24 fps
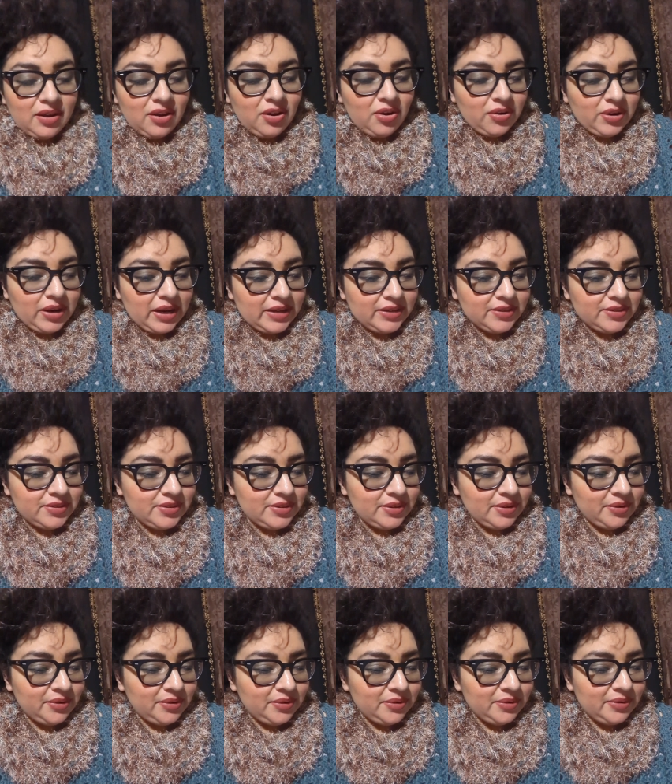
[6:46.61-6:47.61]
Okay,
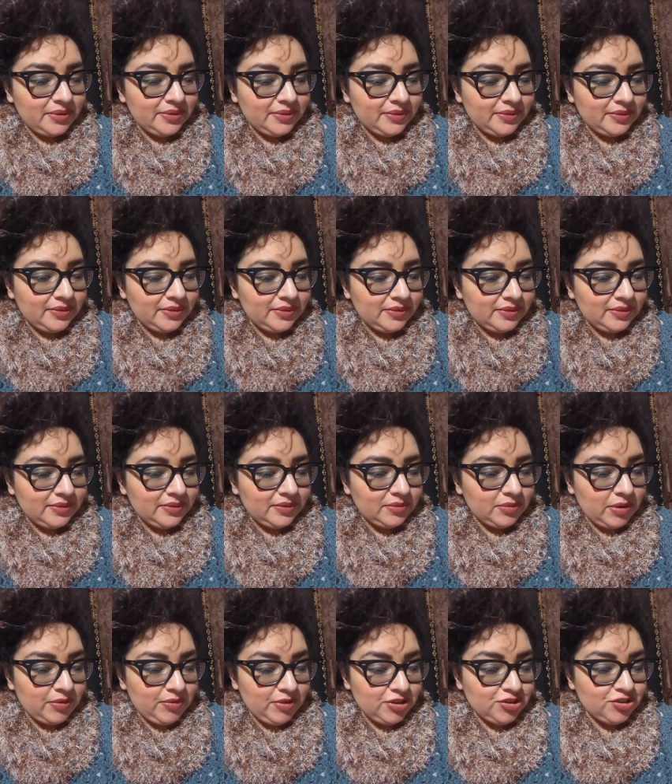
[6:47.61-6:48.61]
so
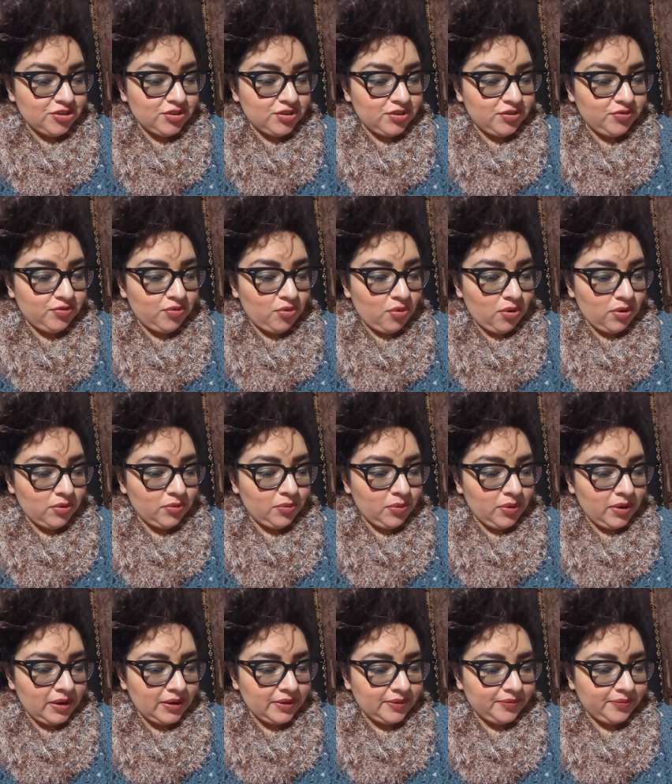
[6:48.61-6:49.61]
Revelations 4
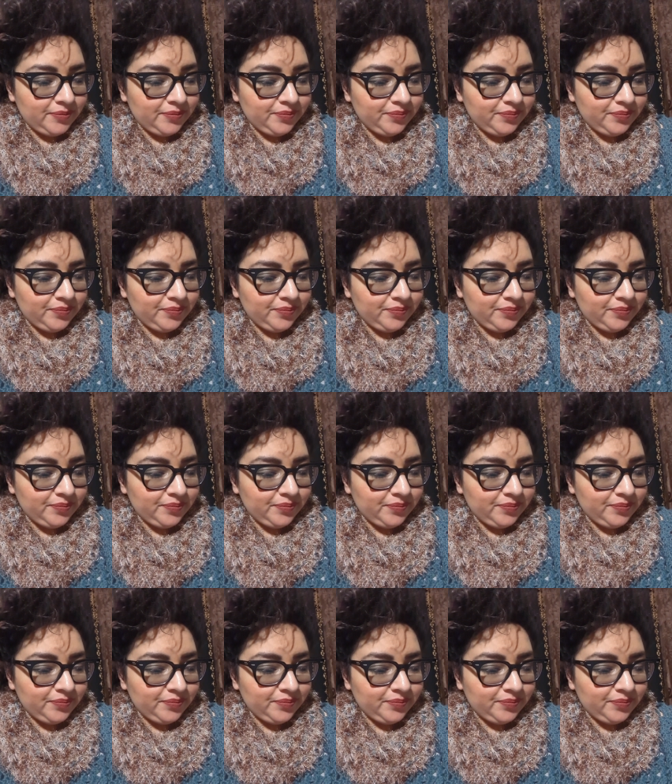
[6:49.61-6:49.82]
1.